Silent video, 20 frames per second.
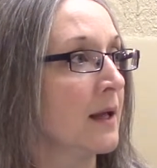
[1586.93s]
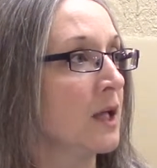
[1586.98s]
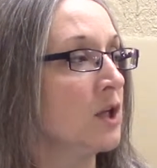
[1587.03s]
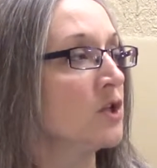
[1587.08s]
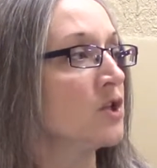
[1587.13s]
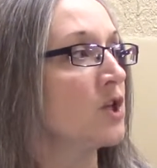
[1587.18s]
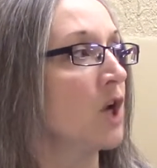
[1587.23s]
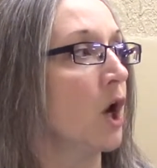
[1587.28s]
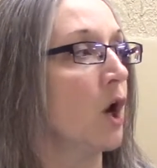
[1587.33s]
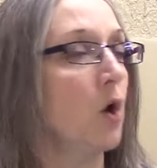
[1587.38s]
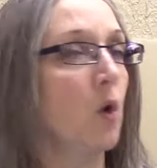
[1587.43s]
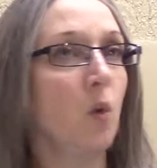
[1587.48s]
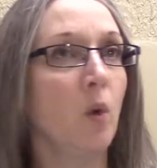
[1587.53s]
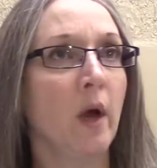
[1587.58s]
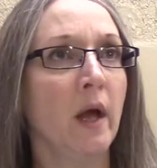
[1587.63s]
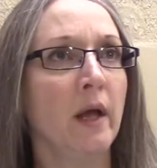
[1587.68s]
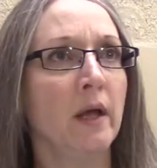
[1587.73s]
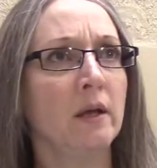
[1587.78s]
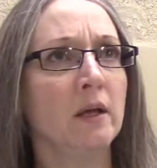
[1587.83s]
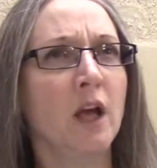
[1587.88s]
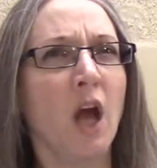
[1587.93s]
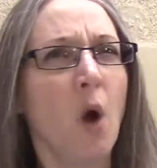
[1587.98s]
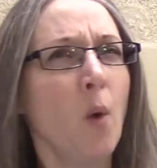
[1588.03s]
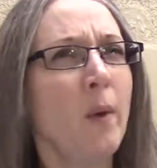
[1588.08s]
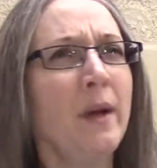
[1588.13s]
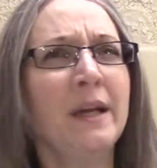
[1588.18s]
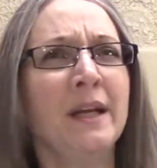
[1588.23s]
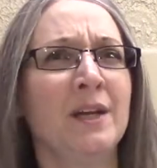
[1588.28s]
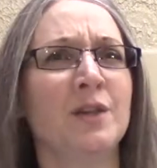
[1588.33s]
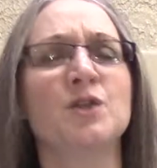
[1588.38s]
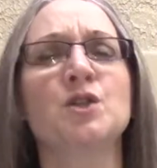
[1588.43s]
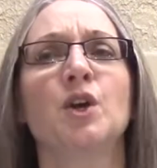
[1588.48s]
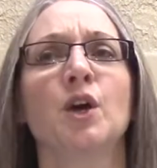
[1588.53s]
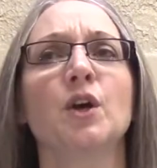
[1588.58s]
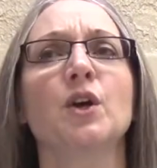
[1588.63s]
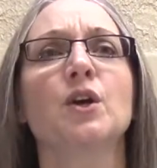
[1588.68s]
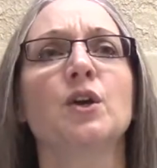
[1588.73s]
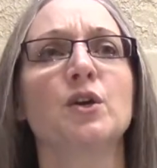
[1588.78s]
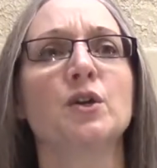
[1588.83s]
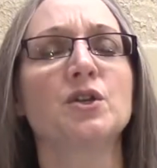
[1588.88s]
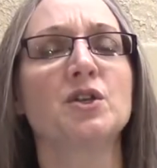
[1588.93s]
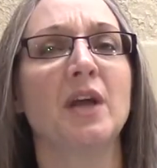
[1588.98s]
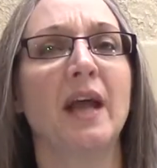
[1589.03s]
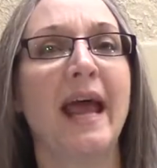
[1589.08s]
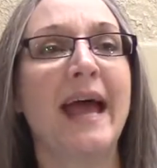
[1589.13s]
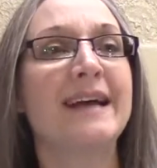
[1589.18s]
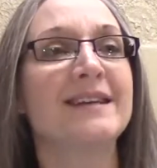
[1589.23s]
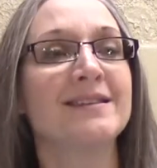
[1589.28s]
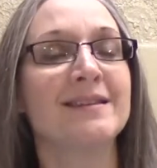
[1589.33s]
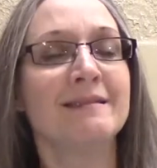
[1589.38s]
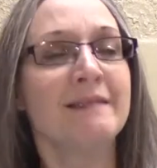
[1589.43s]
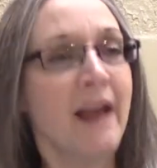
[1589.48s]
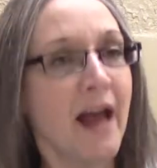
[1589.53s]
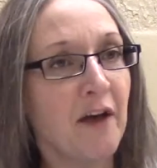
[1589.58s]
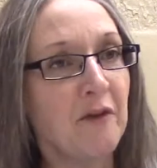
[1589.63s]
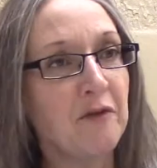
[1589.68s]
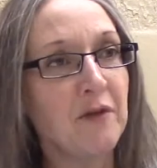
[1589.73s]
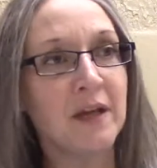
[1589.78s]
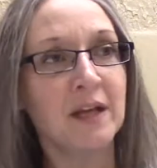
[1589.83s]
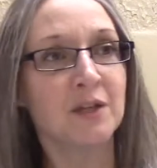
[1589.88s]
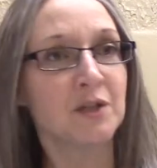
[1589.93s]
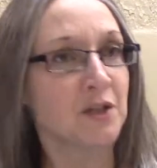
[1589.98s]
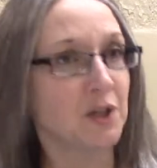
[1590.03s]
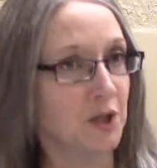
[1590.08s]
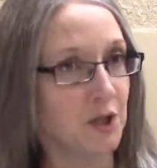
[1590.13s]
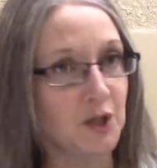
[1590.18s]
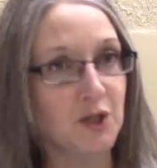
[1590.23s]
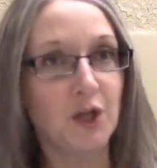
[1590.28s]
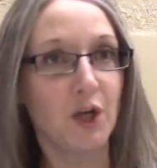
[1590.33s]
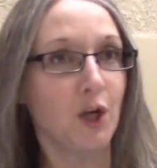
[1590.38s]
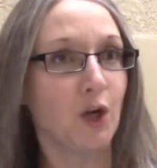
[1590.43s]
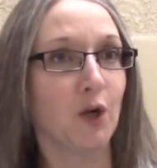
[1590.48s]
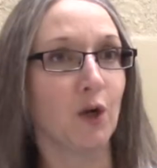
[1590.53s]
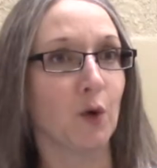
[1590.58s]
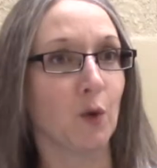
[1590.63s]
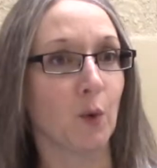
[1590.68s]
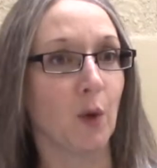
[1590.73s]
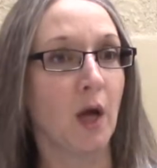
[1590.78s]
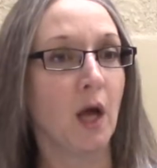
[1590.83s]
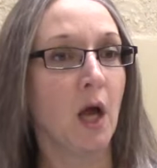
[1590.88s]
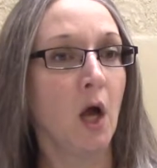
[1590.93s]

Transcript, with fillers: So going to church has nothing to do